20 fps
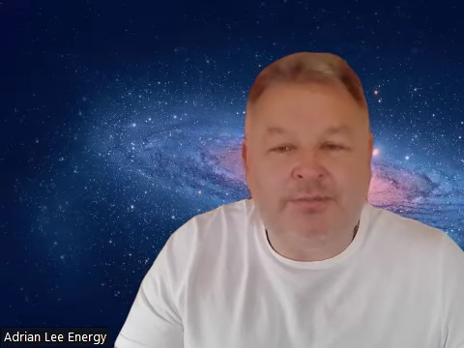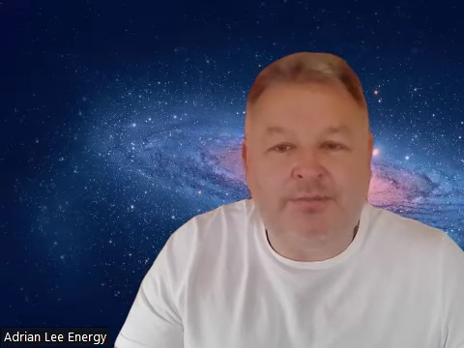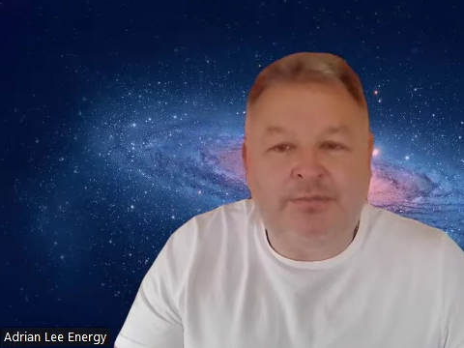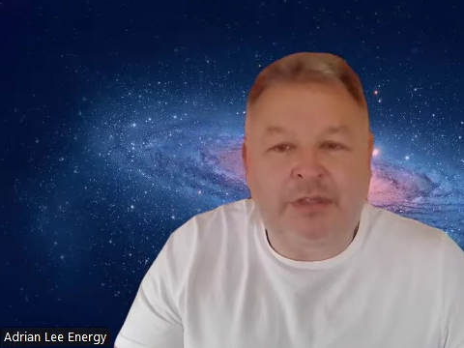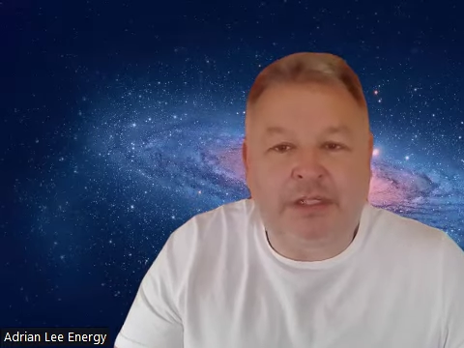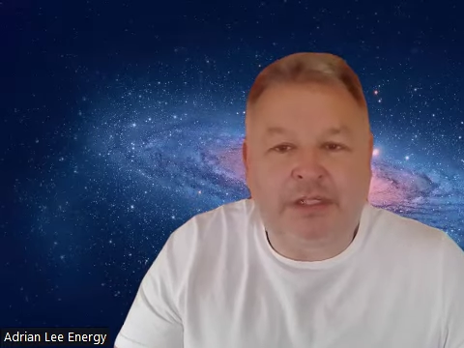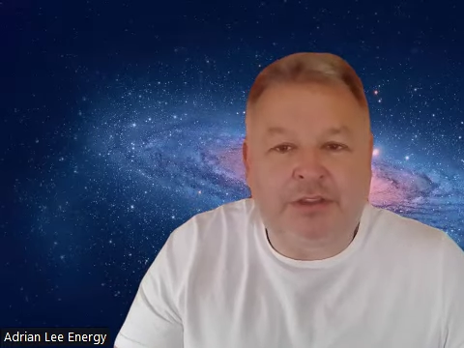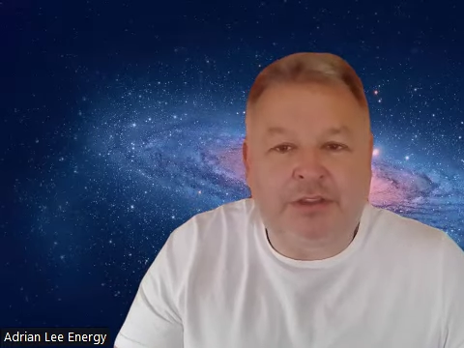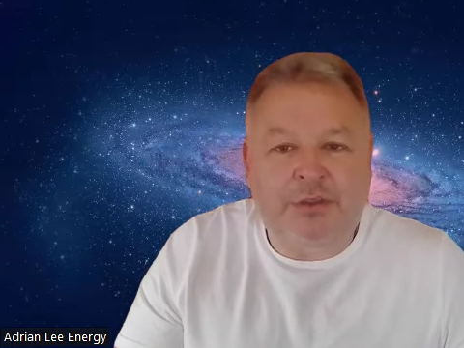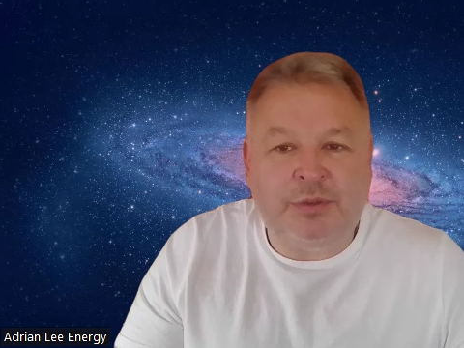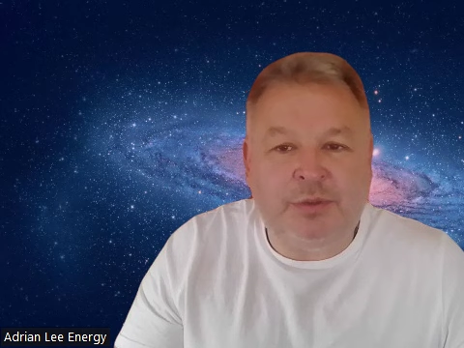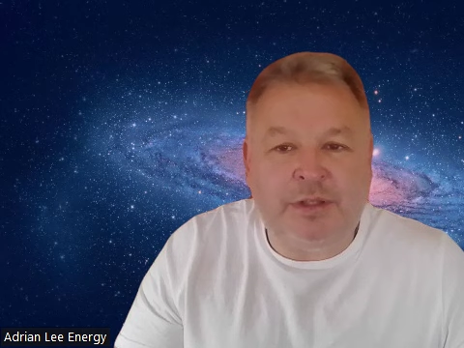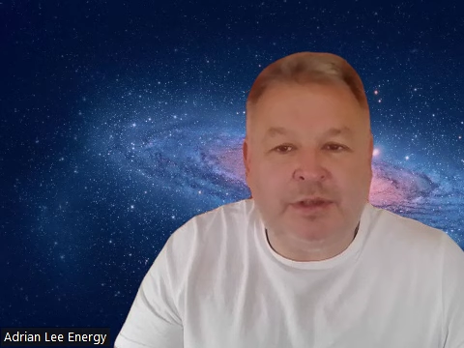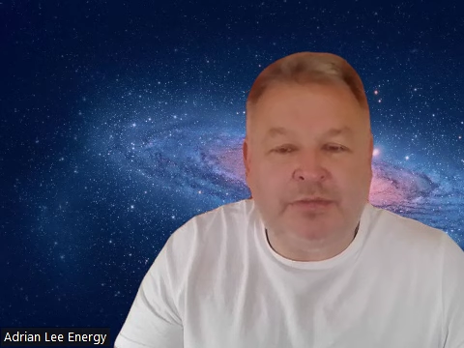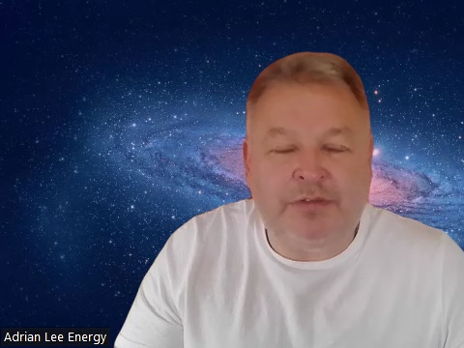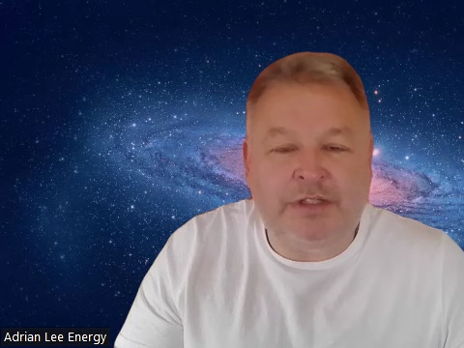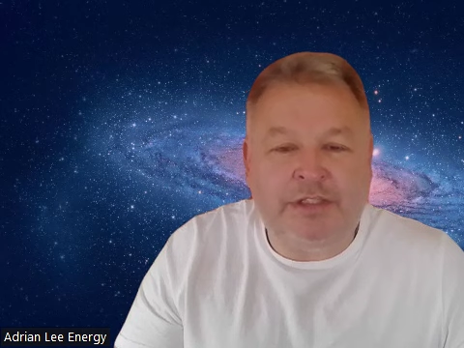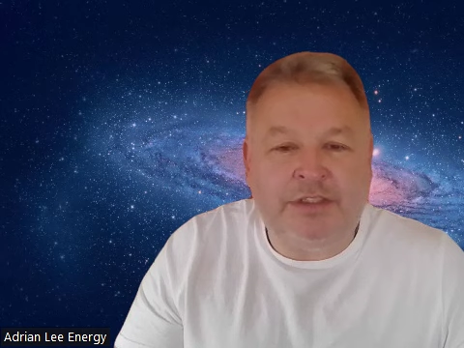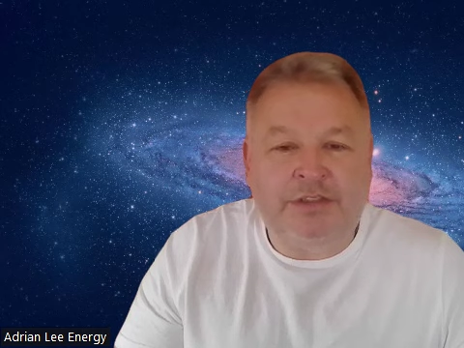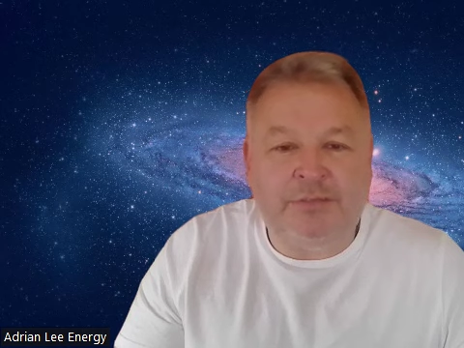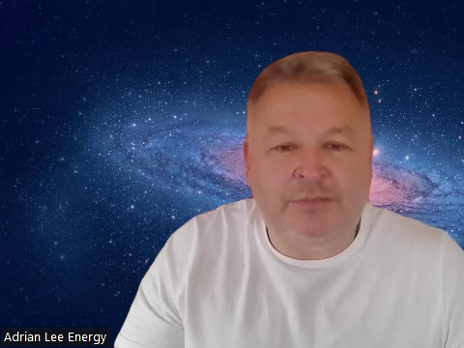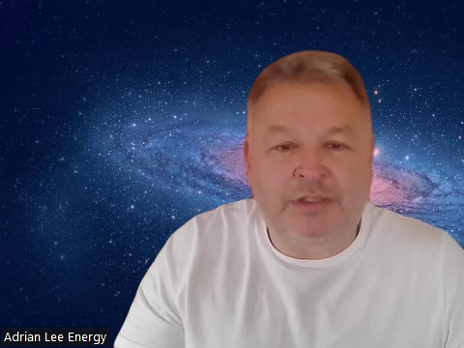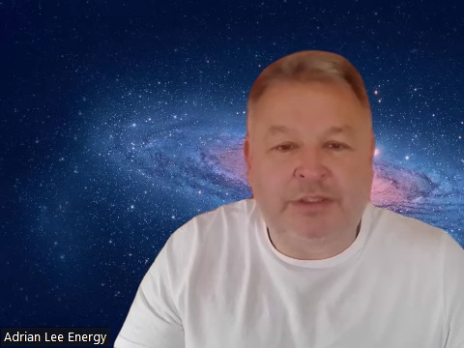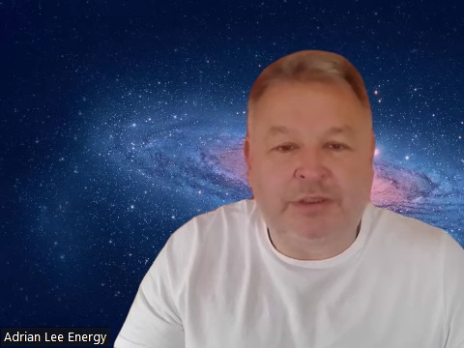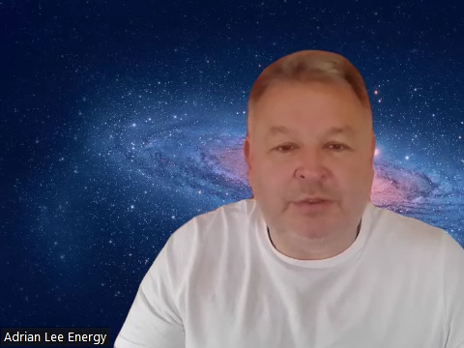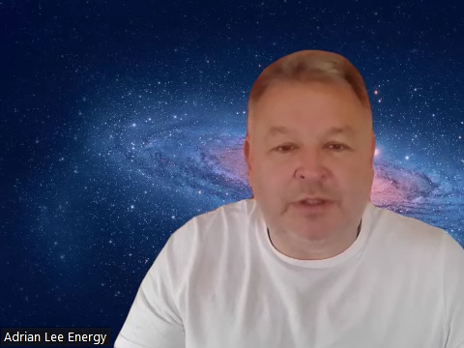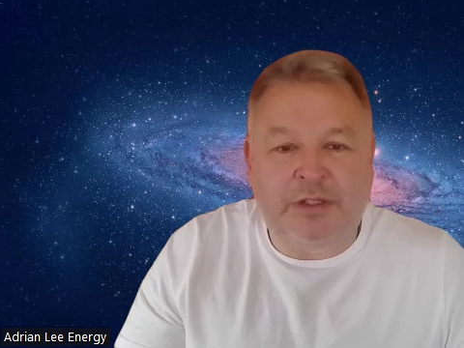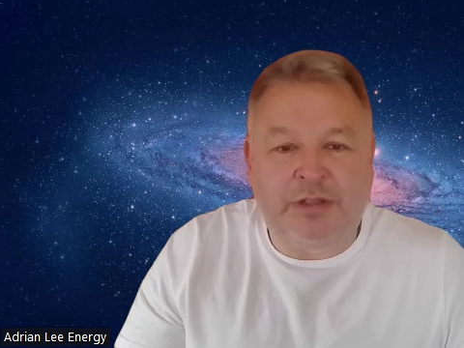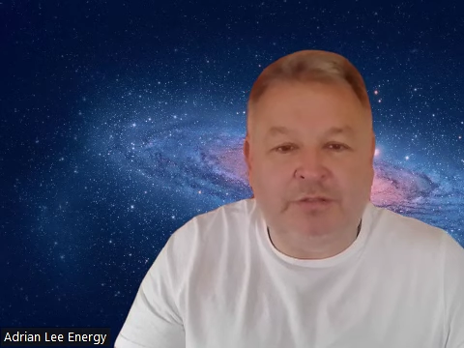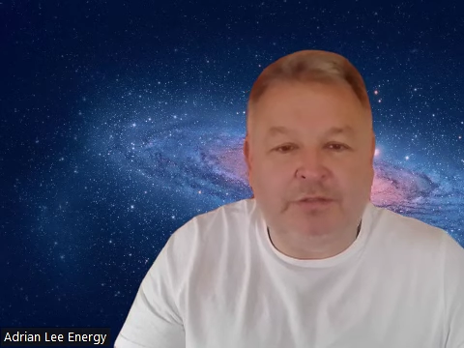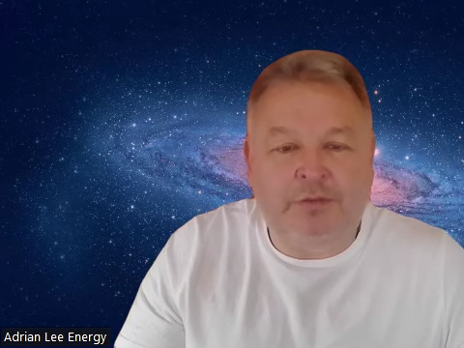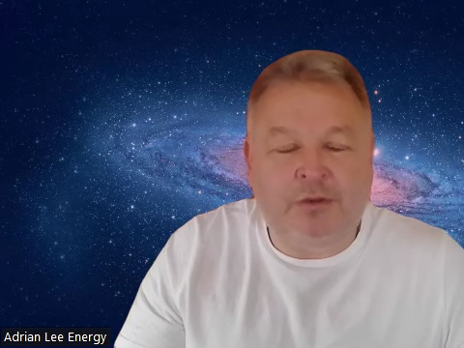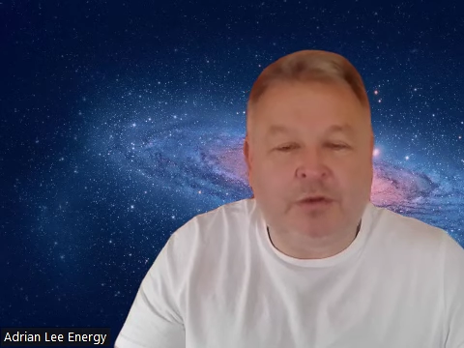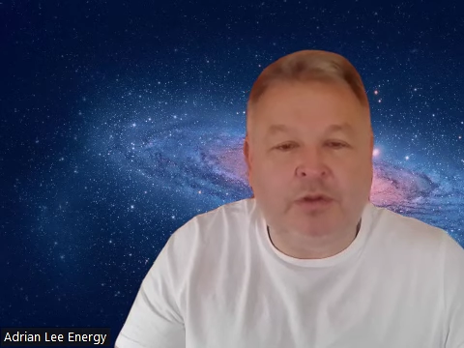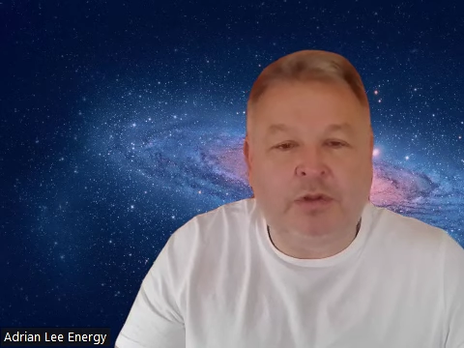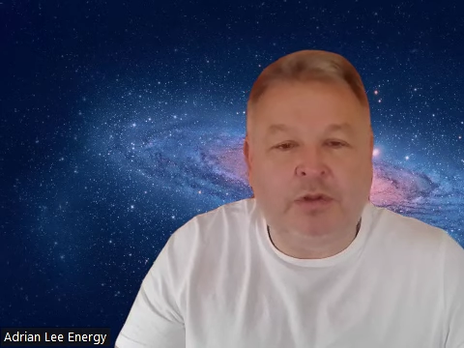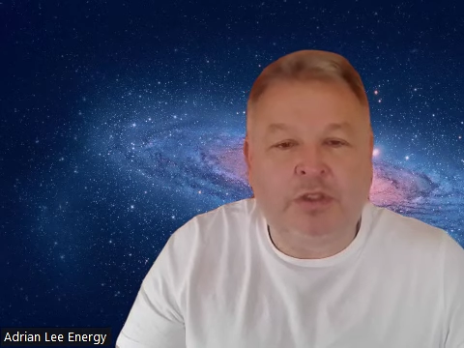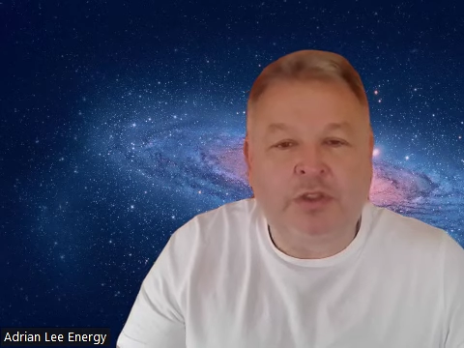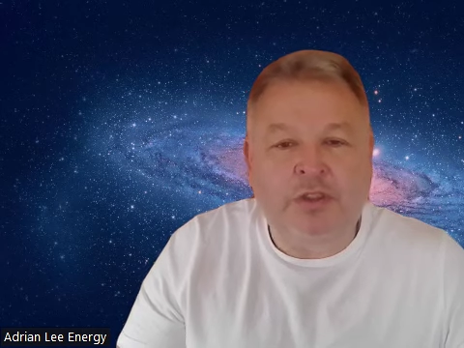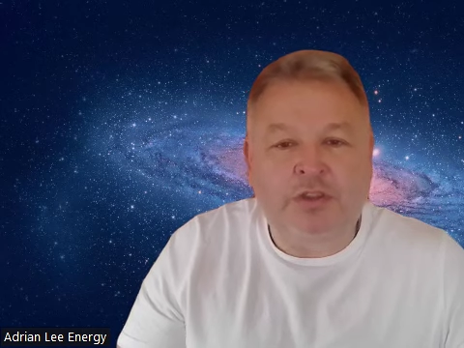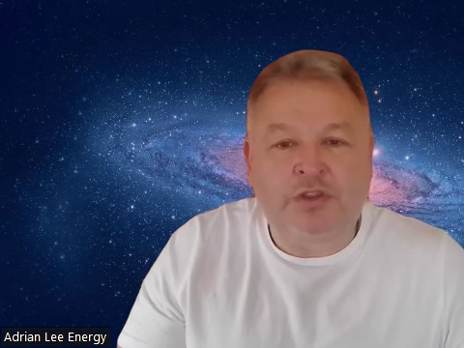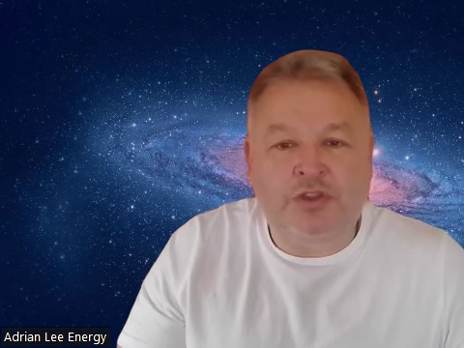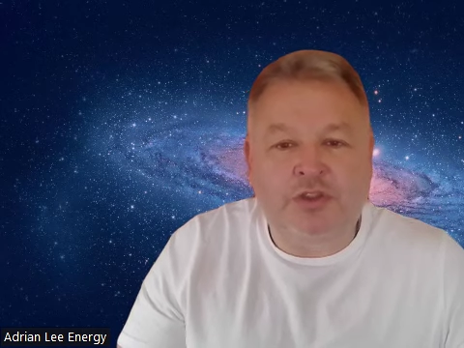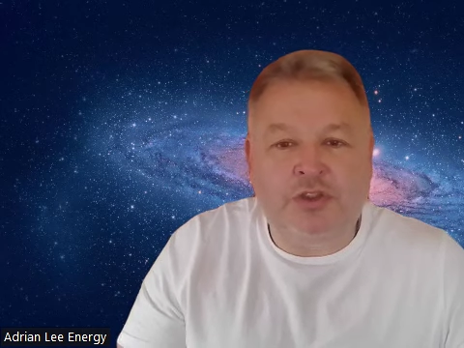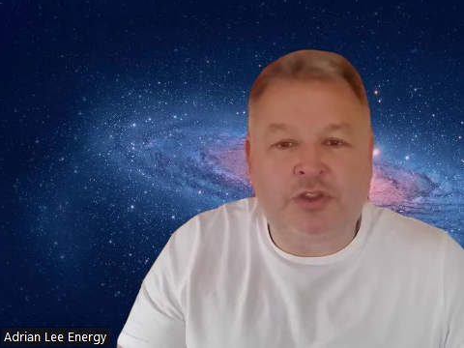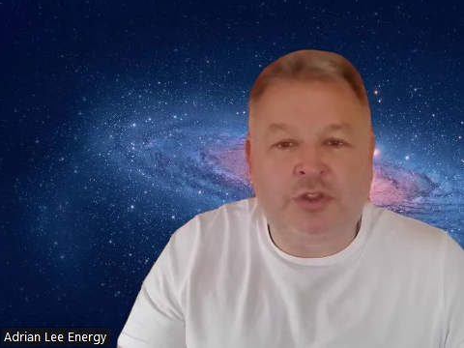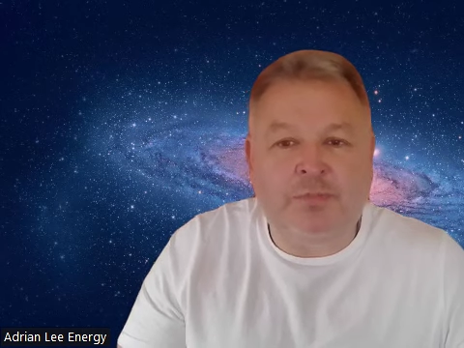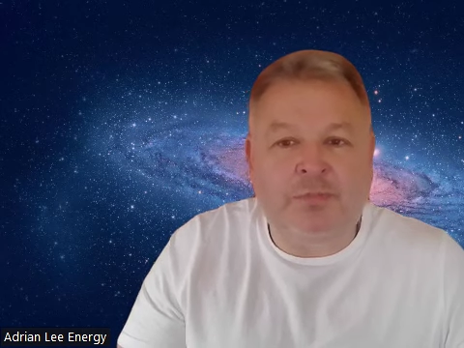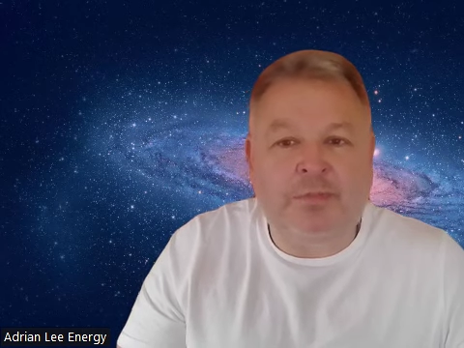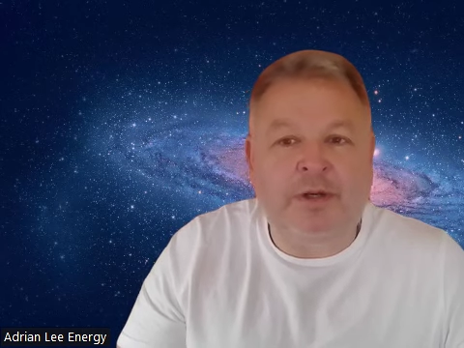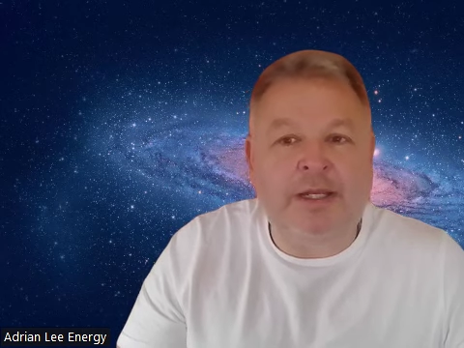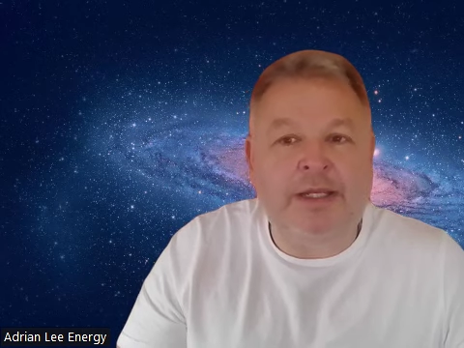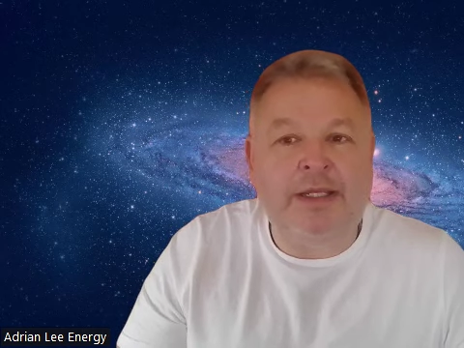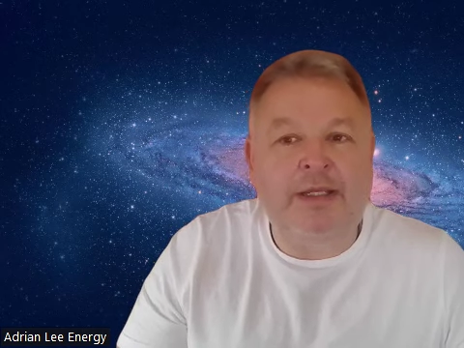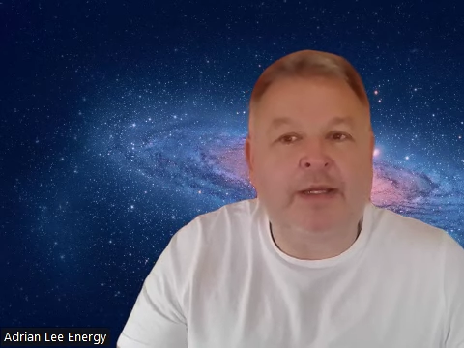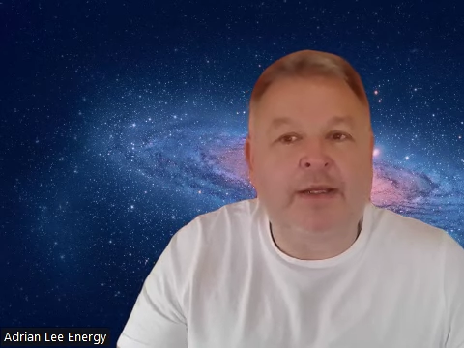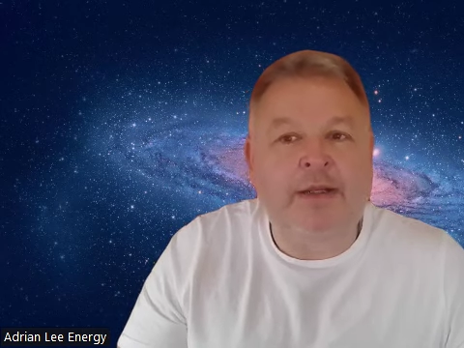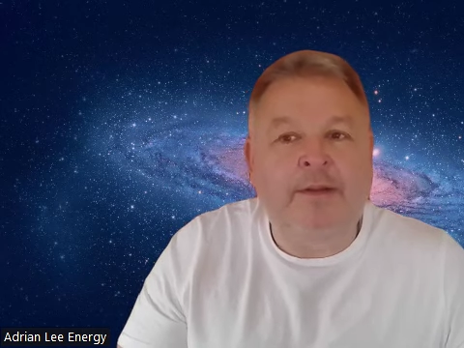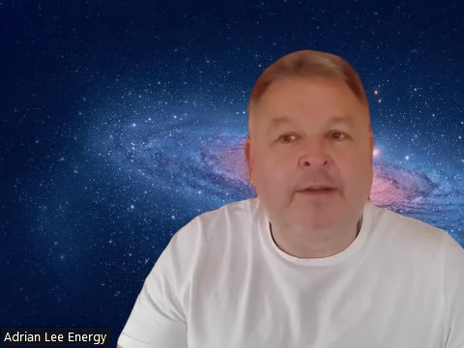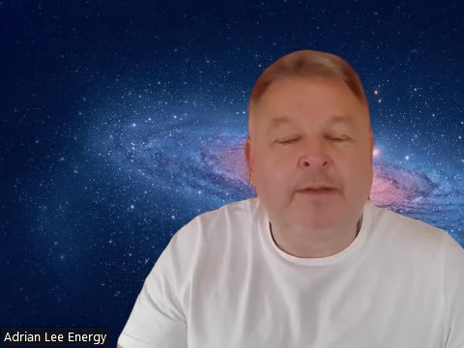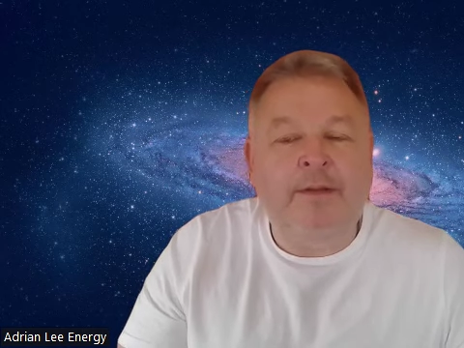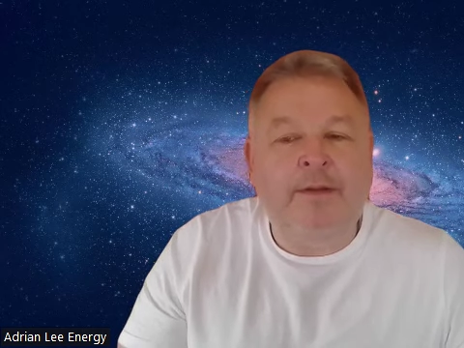mid 23 to mid 24, took a break.